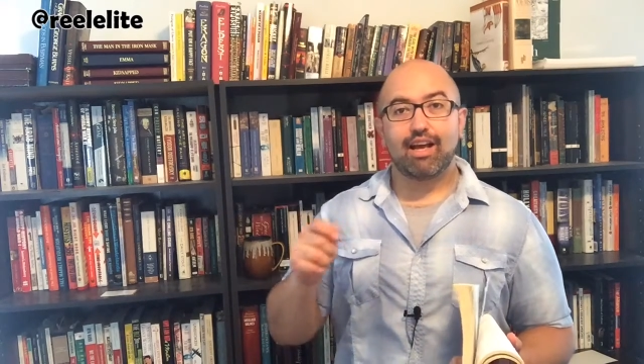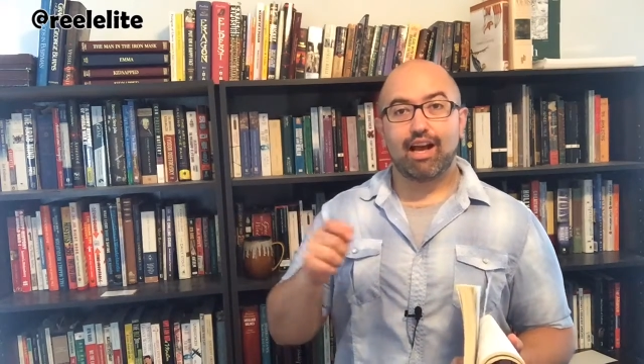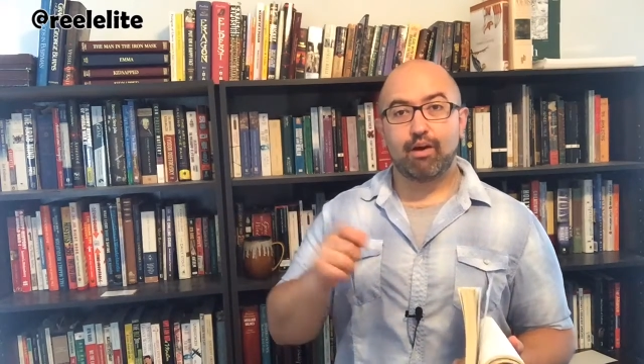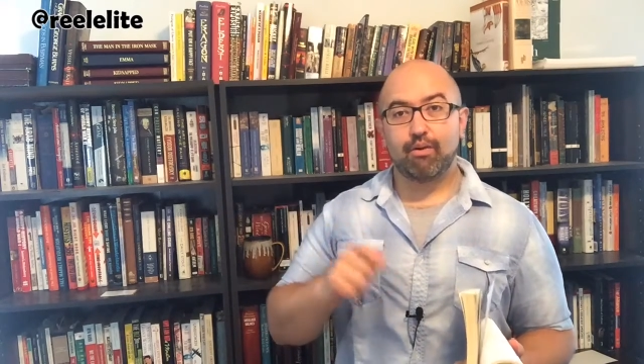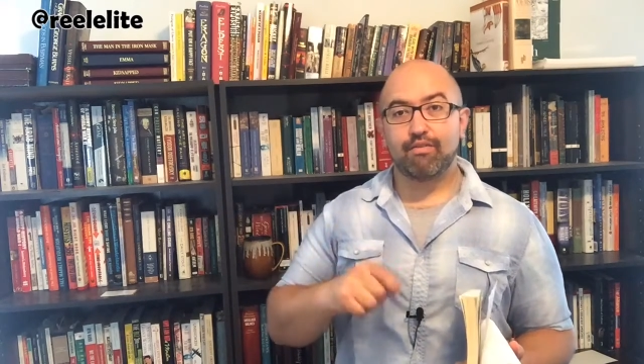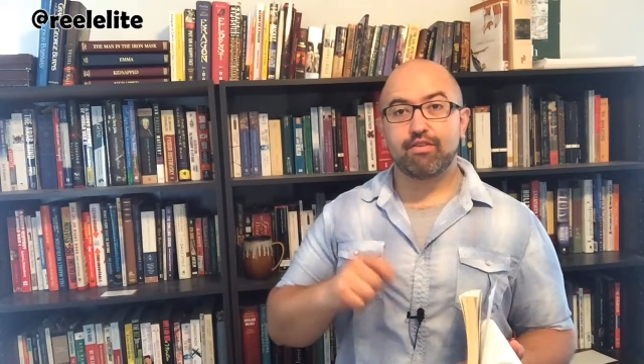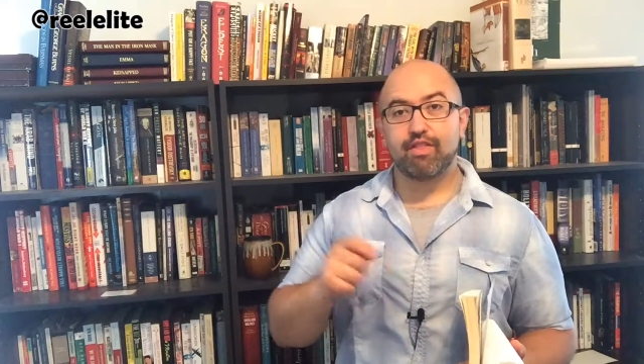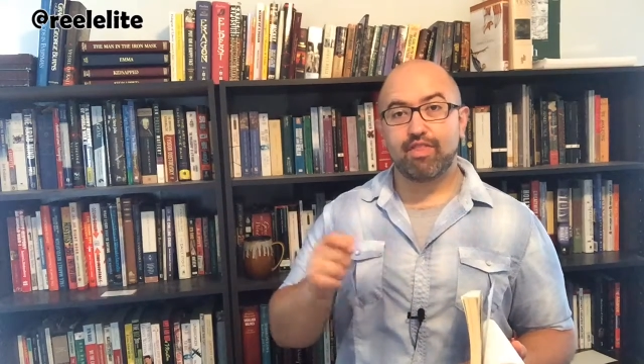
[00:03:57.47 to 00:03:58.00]

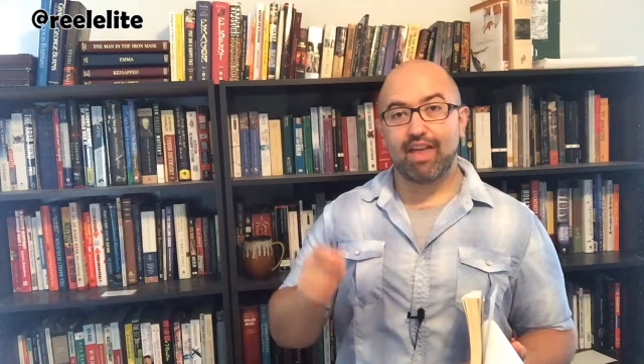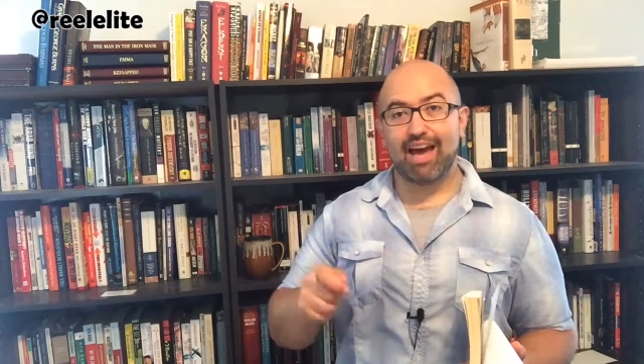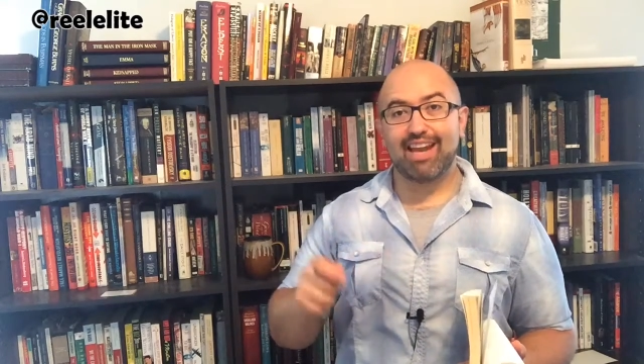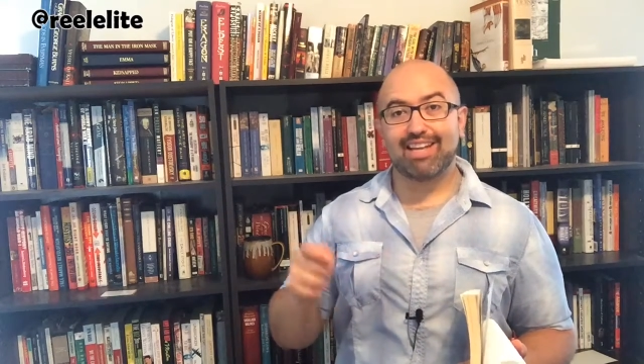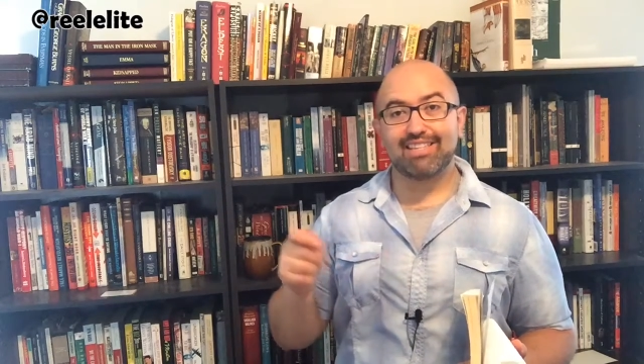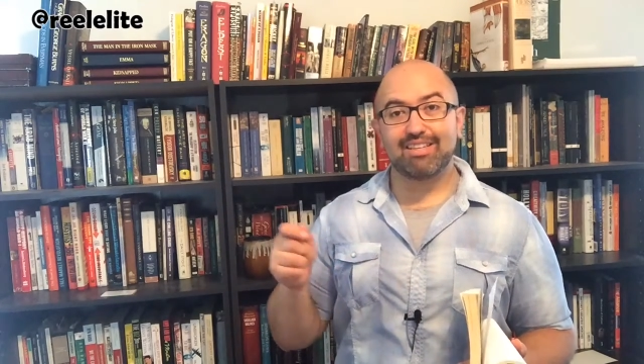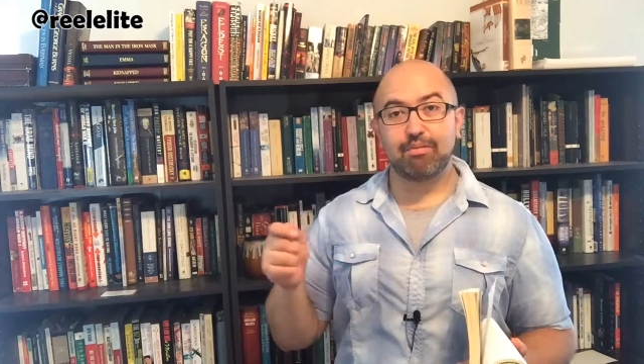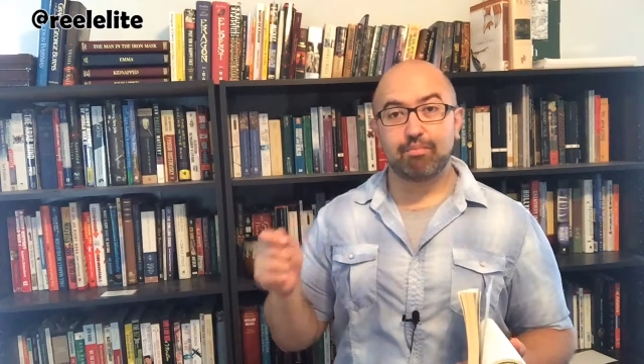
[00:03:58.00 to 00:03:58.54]
However,
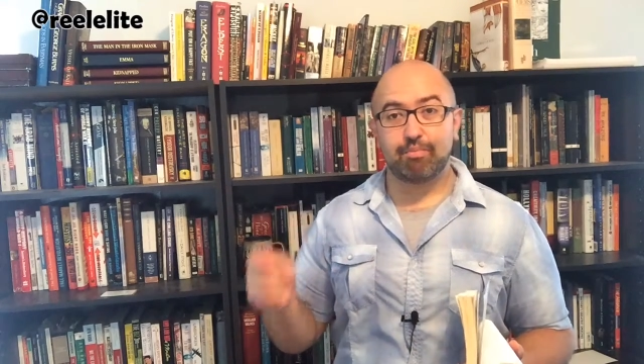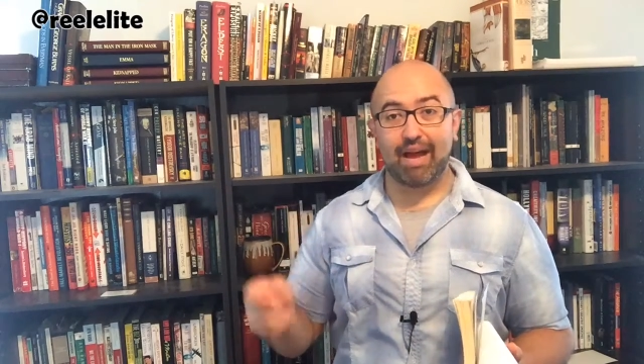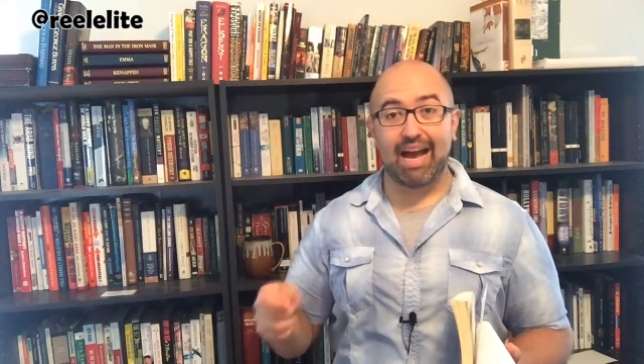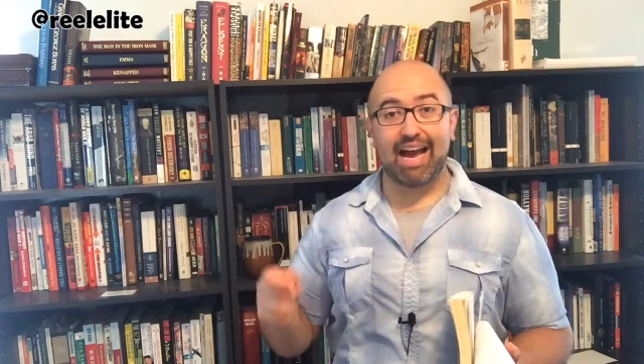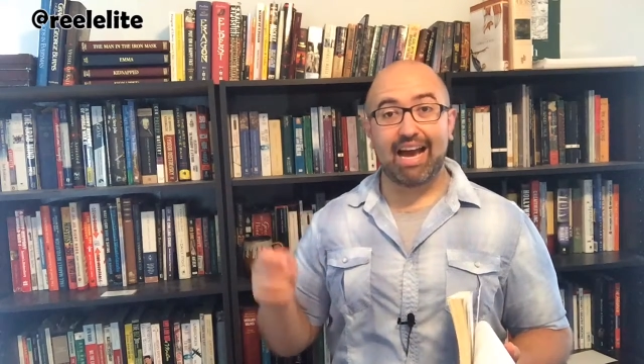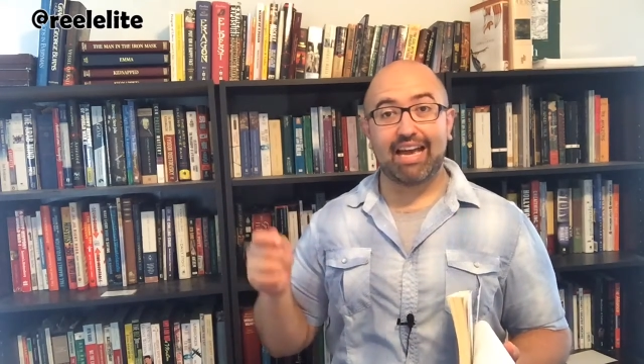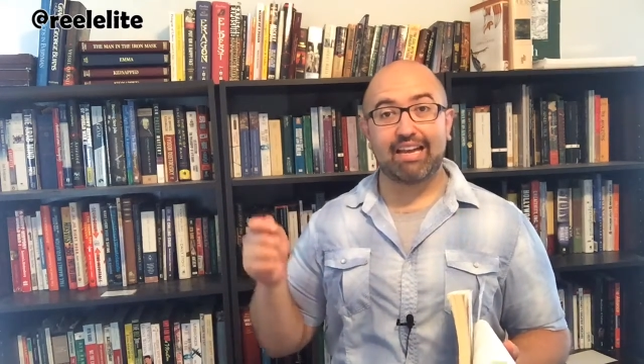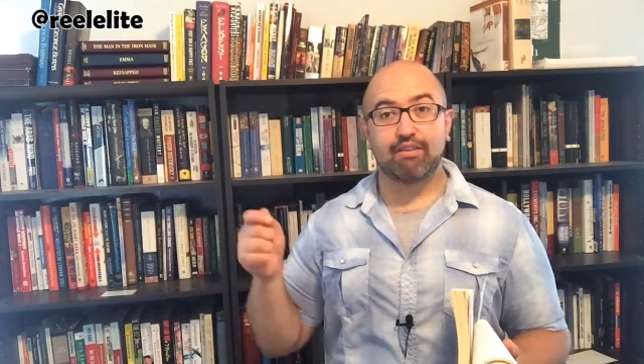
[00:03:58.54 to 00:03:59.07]
that is a
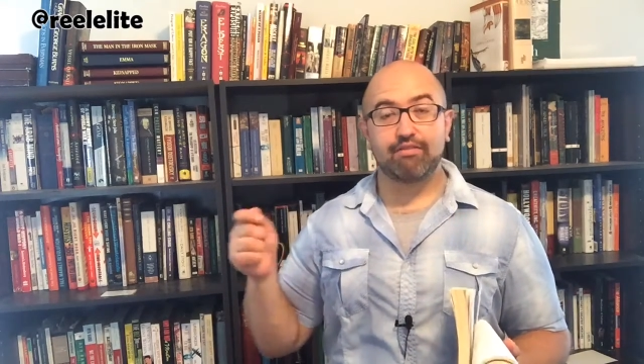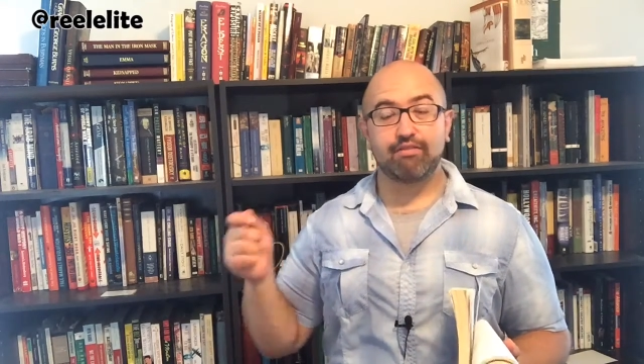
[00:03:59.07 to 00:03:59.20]
bad